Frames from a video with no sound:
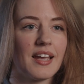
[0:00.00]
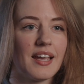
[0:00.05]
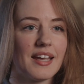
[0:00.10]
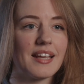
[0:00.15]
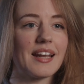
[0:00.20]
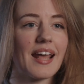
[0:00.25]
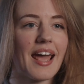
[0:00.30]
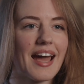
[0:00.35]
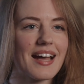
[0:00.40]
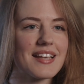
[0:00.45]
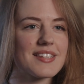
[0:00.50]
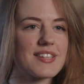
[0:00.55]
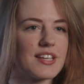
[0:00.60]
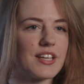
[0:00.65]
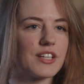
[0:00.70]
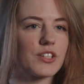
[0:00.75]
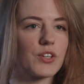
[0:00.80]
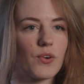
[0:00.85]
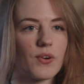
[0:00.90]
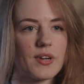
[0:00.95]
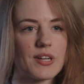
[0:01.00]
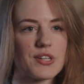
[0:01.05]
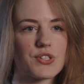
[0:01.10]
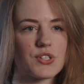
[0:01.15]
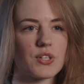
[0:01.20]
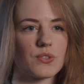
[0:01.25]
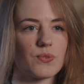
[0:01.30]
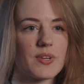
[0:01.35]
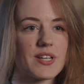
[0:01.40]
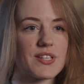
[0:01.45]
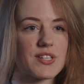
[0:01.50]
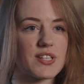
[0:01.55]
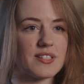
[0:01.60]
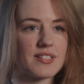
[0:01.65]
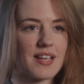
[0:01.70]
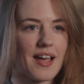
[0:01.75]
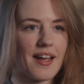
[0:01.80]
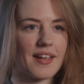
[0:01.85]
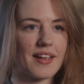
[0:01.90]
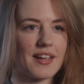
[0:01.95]
It has increased in
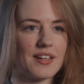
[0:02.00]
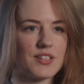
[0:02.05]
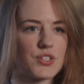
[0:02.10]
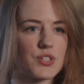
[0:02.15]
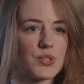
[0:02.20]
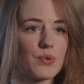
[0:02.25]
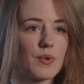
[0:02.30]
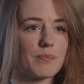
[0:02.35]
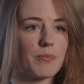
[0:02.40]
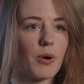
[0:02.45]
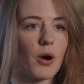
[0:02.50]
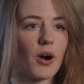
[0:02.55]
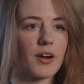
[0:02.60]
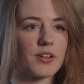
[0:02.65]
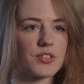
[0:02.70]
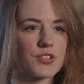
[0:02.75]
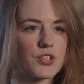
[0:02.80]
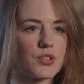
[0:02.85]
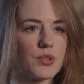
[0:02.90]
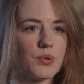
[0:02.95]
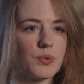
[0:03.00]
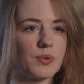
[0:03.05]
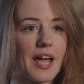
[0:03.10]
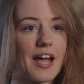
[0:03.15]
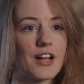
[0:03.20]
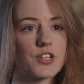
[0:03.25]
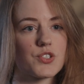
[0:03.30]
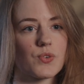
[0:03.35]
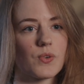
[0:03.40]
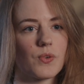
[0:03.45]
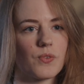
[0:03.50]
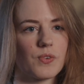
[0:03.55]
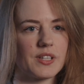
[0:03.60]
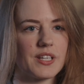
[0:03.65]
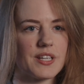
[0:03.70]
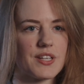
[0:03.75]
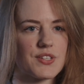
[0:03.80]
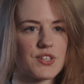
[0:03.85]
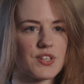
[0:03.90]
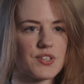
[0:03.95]
recent decades due in part to natural
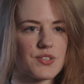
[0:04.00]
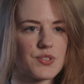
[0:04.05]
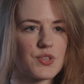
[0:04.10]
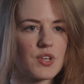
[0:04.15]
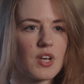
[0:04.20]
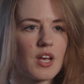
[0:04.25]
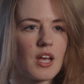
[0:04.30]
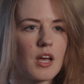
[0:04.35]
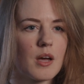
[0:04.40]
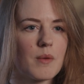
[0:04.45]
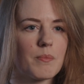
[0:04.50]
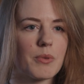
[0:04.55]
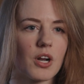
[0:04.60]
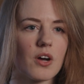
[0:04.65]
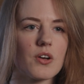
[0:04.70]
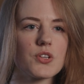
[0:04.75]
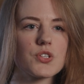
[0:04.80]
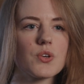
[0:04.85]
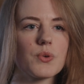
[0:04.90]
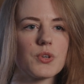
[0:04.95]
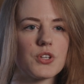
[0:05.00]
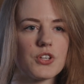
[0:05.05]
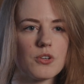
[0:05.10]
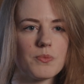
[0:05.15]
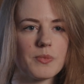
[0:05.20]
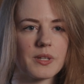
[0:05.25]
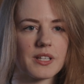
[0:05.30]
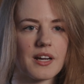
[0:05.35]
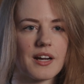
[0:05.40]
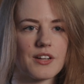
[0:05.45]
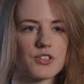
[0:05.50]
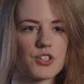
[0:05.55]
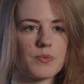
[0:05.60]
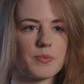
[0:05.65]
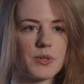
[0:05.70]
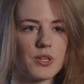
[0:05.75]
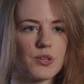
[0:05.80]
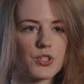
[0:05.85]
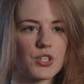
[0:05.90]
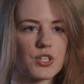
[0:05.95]
releases, but also human
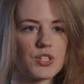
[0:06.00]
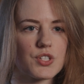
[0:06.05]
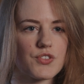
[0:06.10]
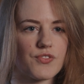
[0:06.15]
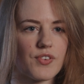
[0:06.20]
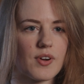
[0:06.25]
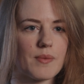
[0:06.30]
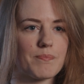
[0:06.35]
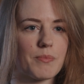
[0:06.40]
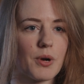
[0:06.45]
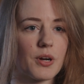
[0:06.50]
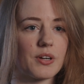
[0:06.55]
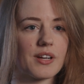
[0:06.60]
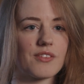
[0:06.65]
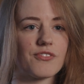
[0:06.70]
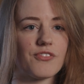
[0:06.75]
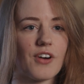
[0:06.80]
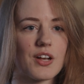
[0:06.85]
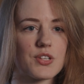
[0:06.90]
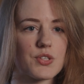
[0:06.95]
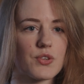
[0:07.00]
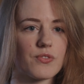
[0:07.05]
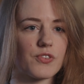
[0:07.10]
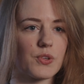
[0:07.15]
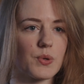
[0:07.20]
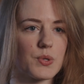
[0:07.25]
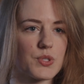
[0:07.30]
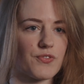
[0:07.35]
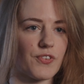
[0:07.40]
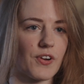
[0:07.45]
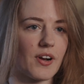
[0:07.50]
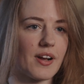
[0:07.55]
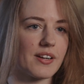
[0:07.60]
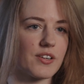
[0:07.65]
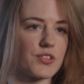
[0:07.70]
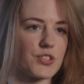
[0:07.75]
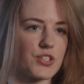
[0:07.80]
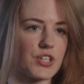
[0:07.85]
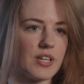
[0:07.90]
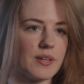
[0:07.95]
contributions from burning fossil fuels for
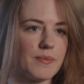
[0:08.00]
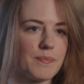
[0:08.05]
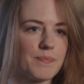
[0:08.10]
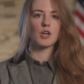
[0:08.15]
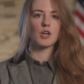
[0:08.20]
energy.